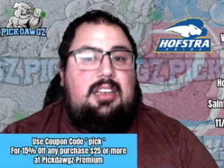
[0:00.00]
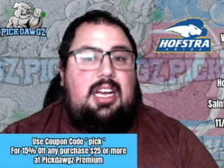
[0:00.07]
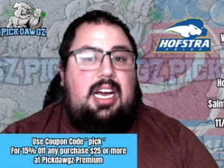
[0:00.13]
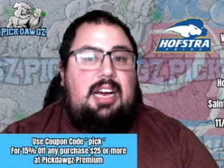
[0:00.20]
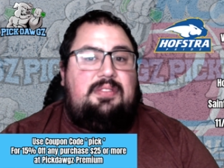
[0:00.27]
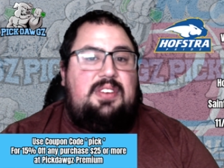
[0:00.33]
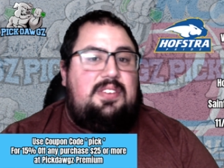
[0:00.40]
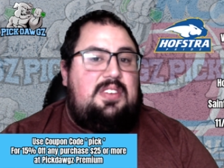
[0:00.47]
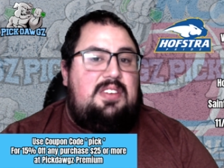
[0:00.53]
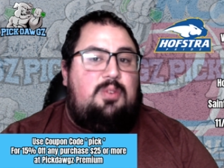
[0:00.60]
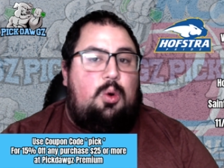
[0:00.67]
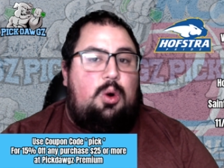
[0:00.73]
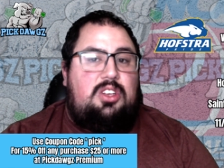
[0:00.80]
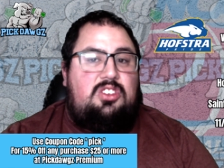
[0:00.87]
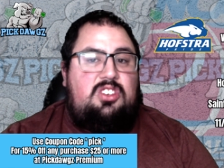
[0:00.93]
uh,
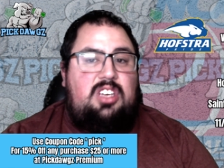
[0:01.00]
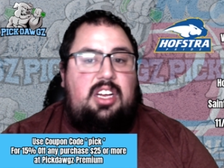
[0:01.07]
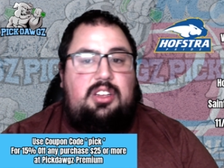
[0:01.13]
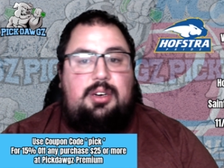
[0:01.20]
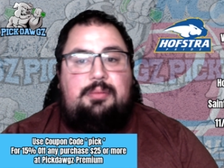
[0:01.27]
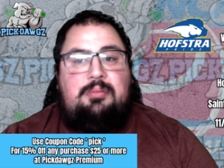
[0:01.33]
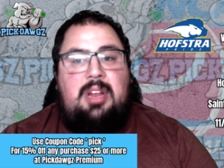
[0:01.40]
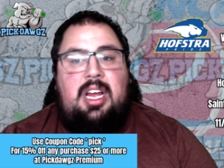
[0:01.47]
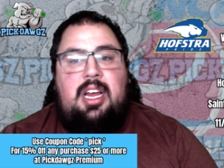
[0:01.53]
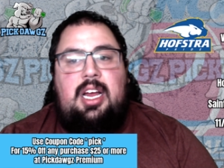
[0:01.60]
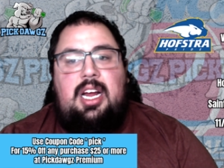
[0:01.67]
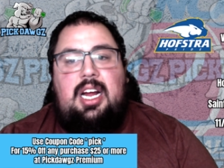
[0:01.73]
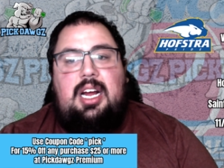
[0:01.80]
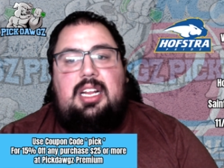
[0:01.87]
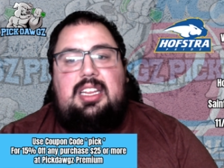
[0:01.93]
54 to Southern.
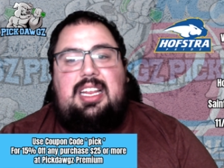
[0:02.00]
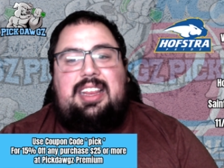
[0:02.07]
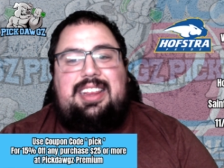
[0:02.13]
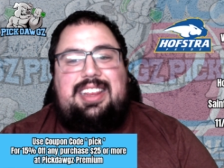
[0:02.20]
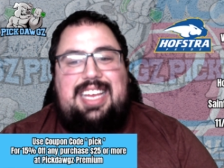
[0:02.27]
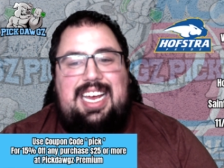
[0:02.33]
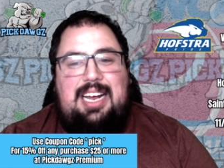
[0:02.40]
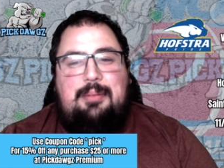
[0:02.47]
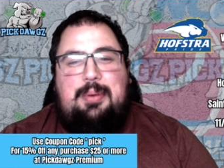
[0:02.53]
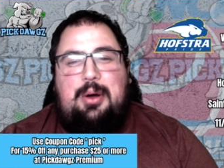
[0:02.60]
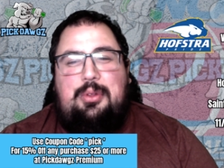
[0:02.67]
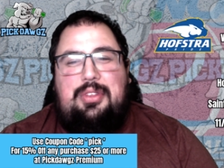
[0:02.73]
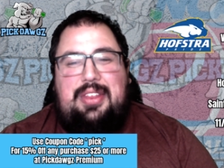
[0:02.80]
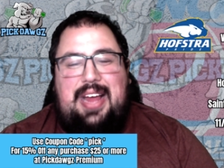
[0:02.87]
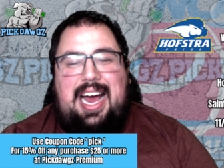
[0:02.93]
The thing
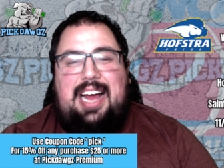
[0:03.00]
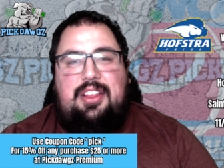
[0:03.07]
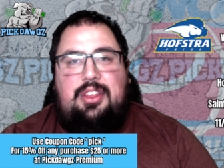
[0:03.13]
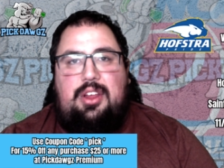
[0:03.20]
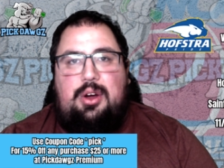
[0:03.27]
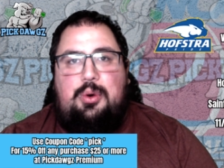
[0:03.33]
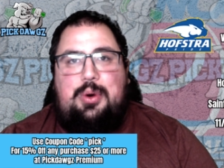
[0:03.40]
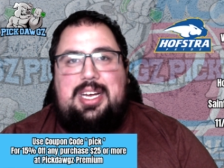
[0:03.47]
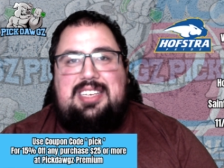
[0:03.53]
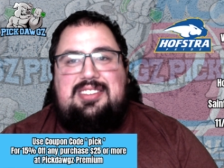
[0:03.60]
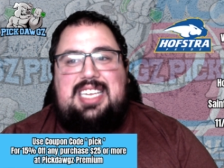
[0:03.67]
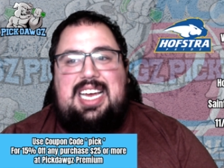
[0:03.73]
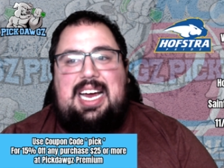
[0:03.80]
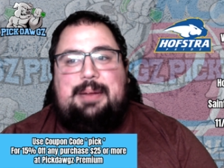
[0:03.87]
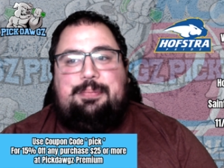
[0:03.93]
about that, though,
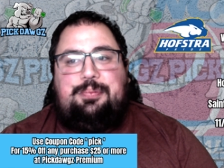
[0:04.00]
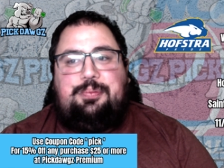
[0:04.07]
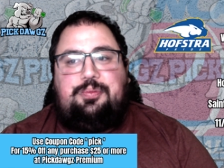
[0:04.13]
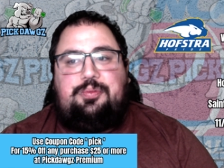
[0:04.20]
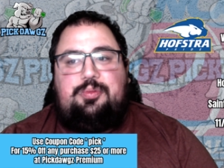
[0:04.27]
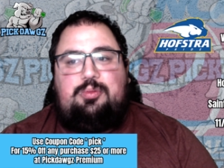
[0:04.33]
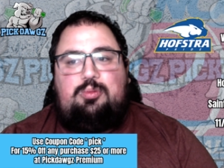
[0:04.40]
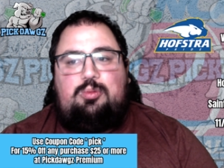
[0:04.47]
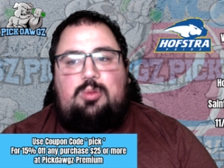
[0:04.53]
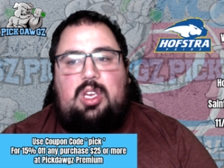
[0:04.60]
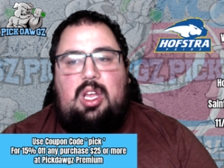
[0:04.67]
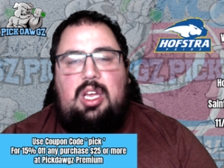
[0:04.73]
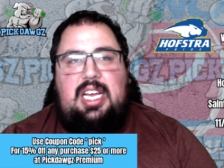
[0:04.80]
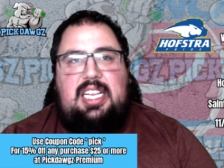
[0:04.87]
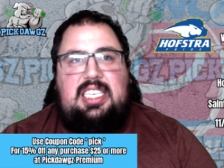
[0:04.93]
is that
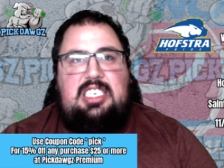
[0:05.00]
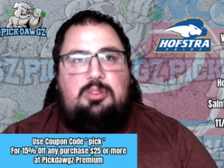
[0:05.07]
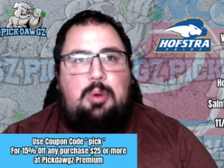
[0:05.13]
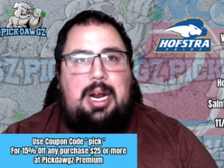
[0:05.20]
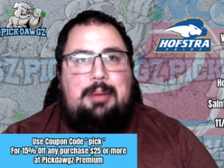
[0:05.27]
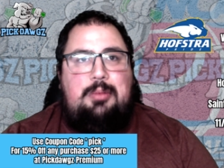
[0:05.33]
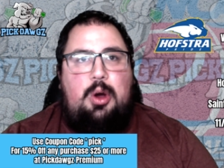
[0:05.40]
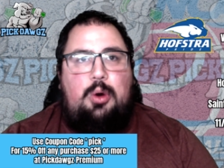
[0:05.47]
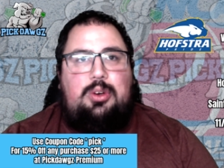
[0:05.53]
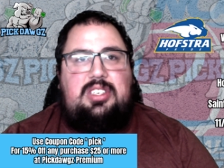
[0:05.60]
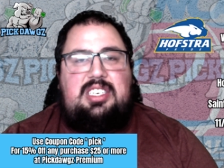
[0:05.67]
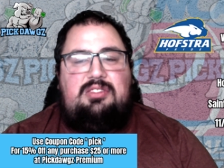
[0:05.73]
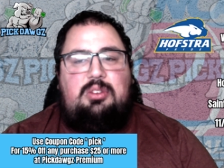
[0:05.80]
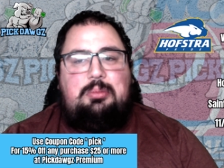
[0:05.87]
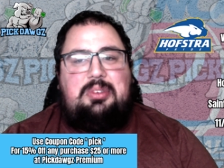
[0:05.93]
at least what I'm
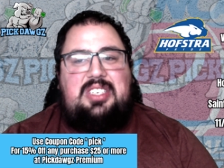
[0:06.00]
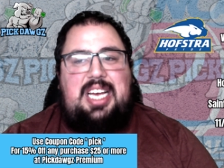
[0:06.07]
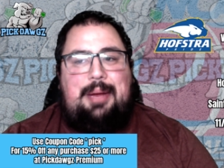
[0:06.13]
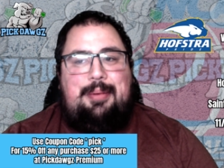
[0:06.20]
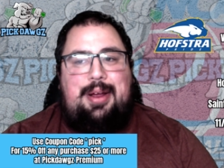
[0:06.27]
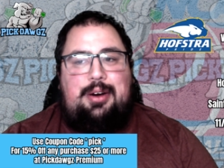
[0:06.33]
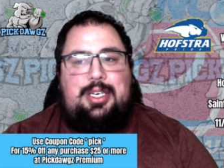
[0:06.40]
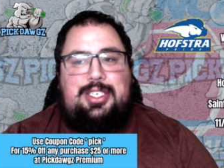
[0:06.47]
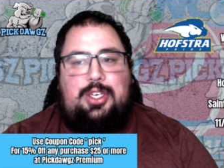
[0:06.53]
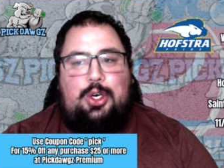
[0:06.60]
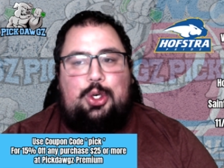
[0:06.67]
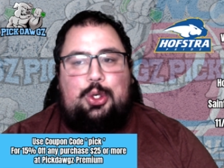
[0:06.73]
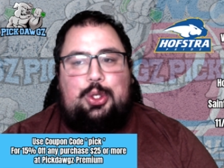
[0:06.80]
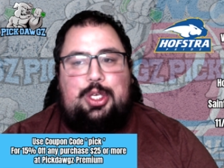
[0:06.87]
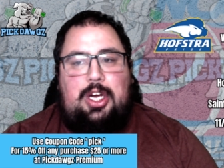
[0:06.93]
noticing from St. Mary's
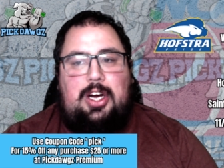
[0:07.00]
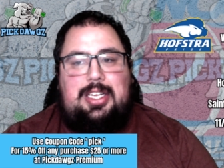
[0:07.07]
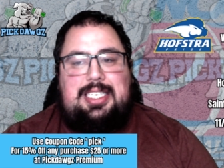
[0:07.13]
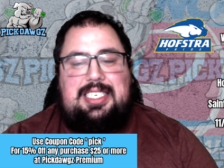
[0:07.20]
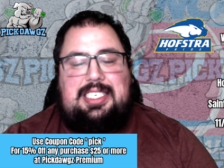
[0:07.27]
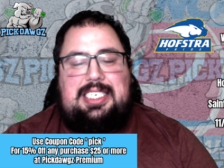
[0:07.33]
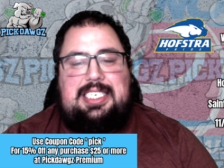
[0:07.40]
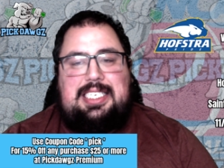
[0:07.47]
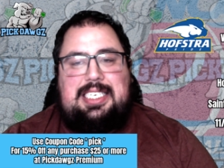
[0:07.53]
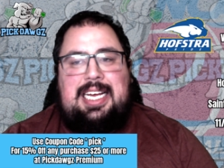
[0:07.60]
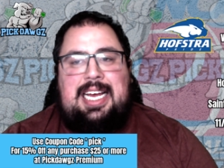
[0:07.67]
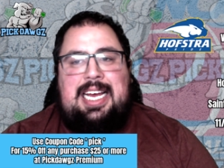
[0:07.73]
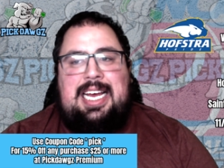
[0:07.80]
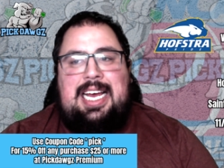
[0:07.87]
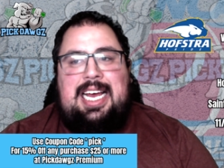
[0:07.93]
early on this season,
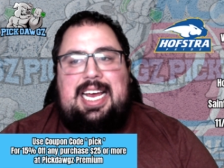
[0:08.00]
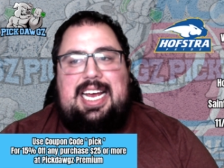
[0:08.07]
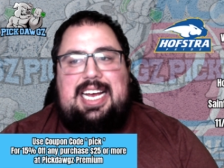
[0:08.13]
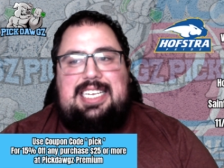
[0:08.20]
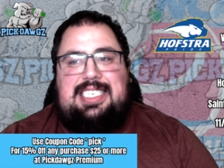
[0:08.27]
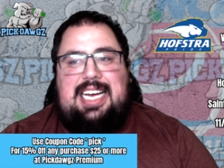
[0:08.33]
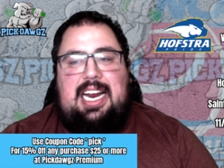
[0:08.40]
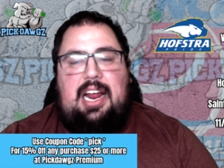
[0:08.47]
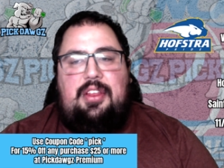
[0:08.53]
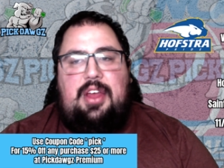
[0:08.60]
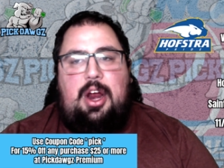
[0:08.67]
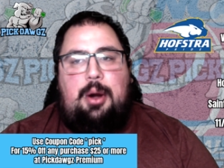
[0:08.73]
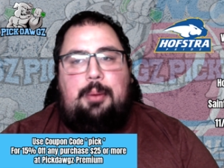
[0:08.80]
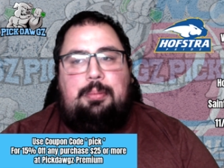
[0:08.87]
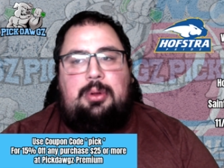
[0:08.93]
is that
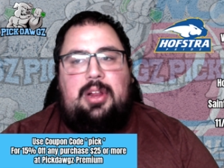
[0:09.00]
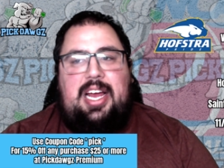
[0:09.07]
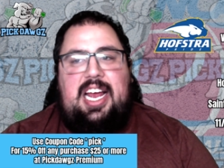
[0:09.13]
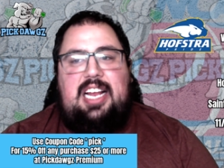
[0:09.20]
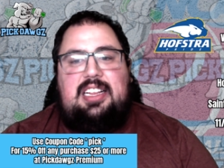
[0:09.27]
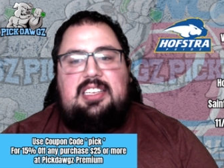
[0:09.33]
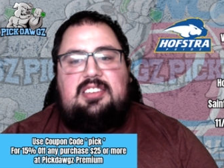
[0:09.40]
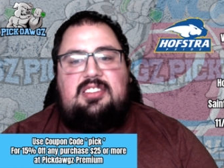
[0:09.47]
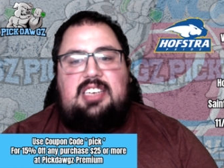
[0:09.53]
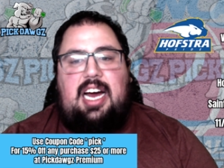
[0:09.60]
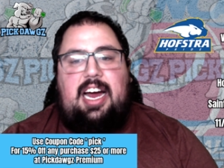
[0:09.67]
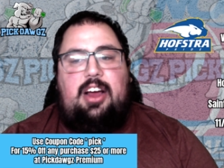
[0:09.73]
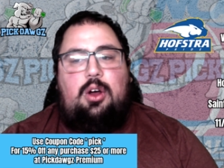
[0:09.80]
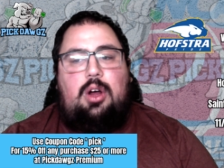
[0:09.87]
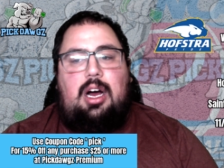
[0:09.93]
they are playing the
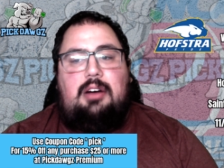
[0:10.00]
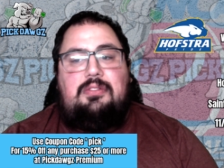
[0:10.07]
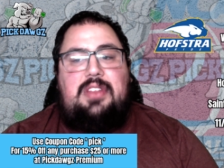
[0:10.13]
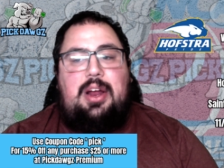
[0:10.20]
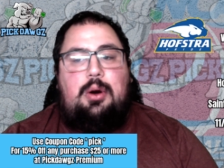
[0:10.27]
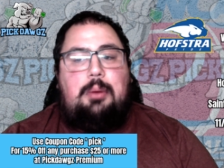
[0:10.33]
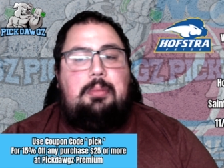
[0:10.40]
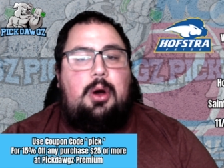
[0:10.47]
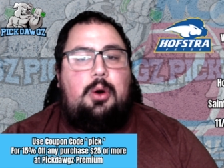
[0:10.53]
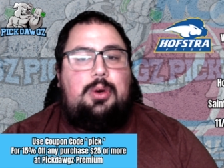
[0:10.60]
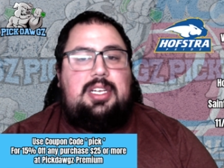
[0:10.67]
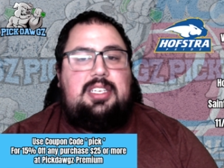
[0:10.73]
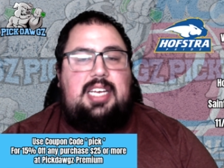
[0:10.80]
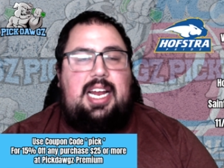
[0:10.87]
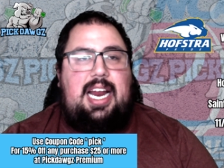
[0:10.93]
style of their
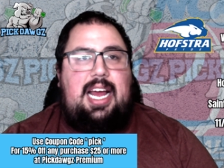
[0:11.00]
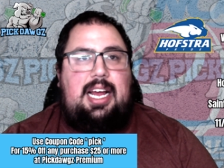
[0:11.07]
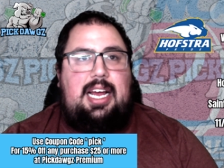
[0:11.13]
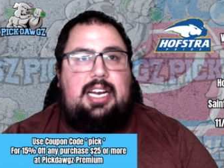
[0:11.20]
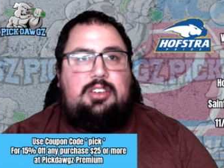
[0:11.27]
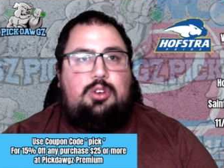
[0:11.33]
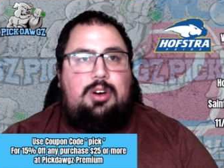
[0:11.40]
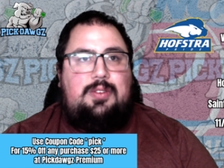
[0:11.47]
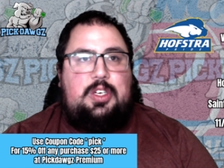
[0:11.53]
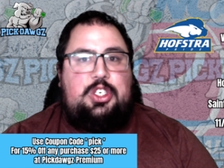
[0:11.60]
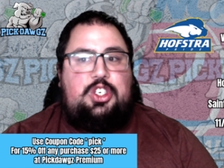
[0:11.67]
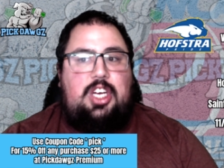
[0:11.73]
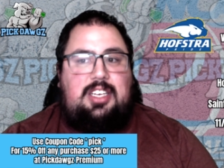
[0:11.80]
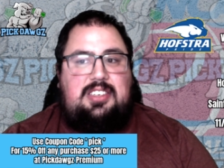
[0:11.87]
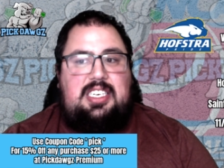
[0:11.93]
opponents and, and sort of
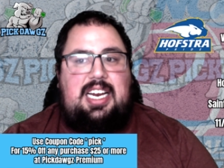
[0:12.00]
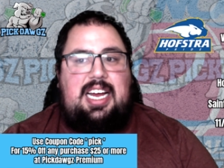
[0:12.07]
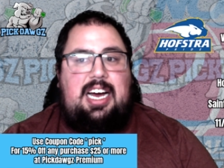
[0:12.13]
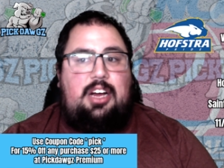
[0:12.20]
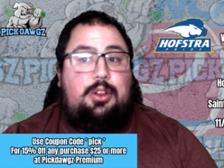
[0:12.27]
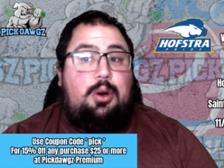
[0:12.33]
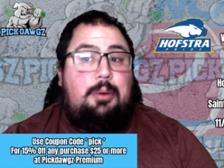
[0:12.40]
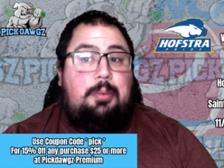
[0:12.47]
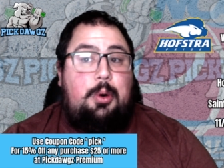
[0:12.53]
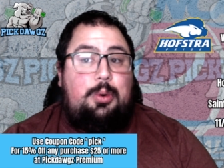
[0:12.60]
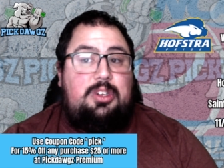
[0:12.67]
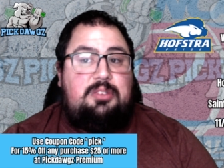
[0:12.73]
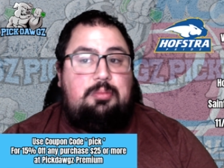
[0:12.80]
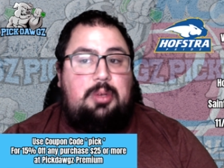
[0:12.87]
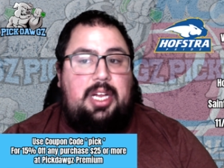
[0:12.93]
adjusting to how their
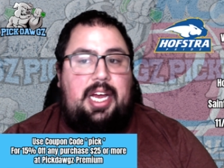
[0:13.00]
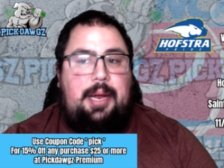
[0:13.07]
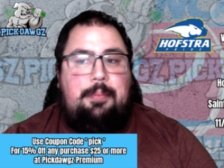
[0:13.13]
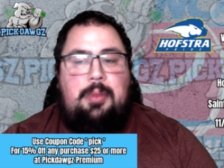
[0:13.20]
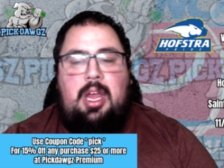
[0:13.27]
opponents play.